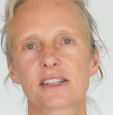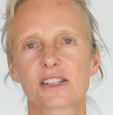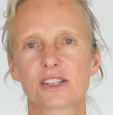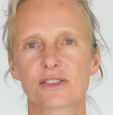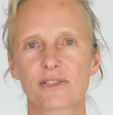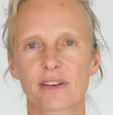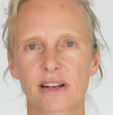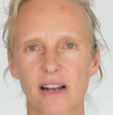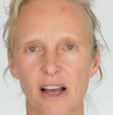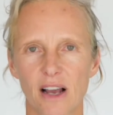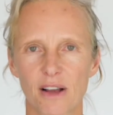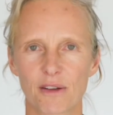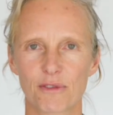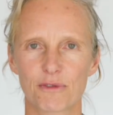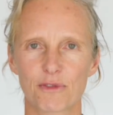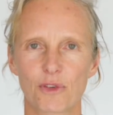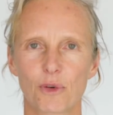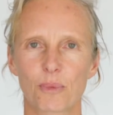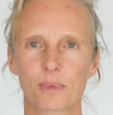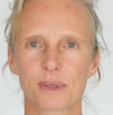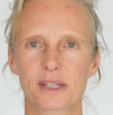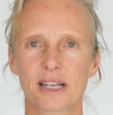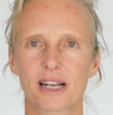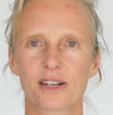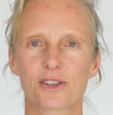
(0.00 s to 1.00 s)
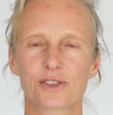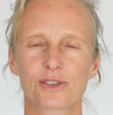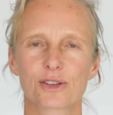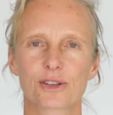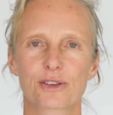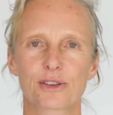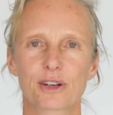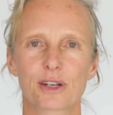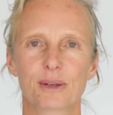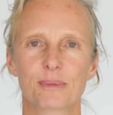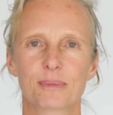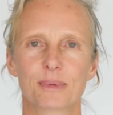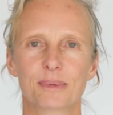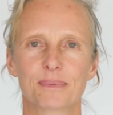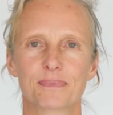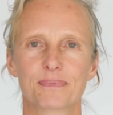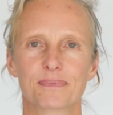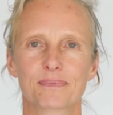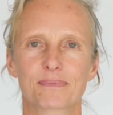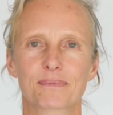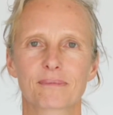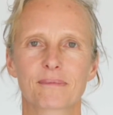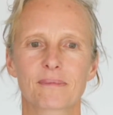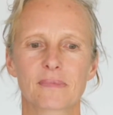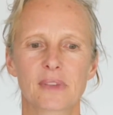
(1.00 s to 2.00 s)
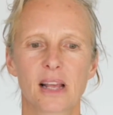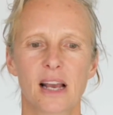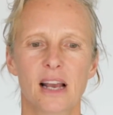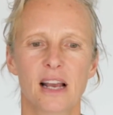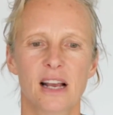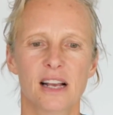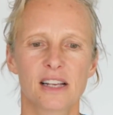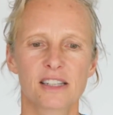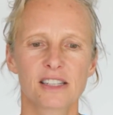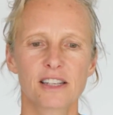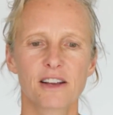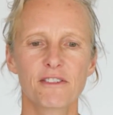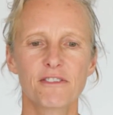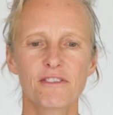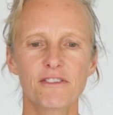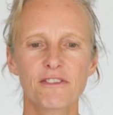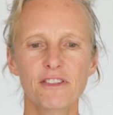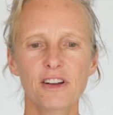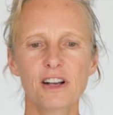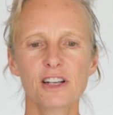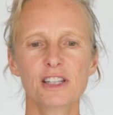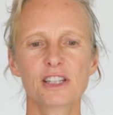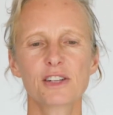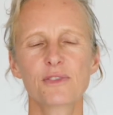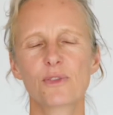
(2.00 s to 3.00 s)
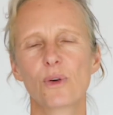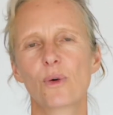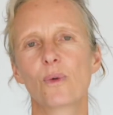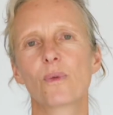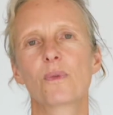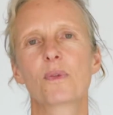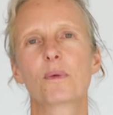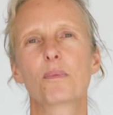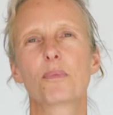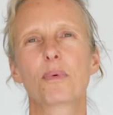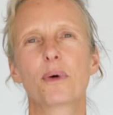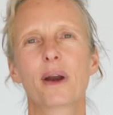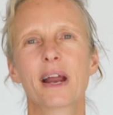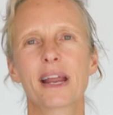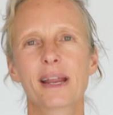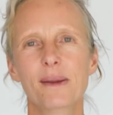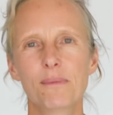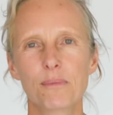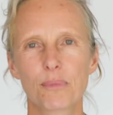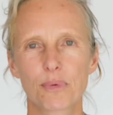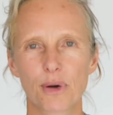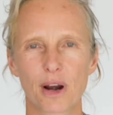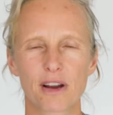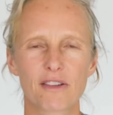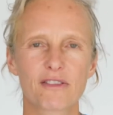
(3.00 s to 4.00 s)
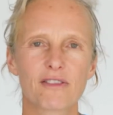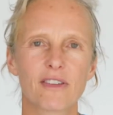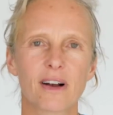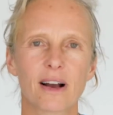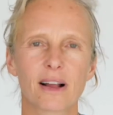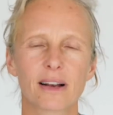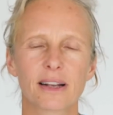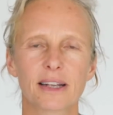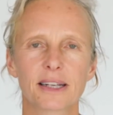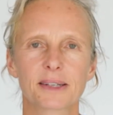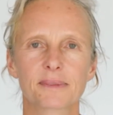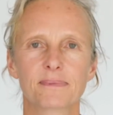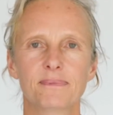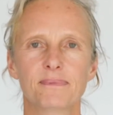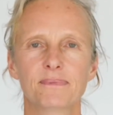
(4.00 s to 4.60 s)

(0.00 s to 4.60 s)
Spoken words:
to rely on Full Potential Group. So first of all, the brain profiling.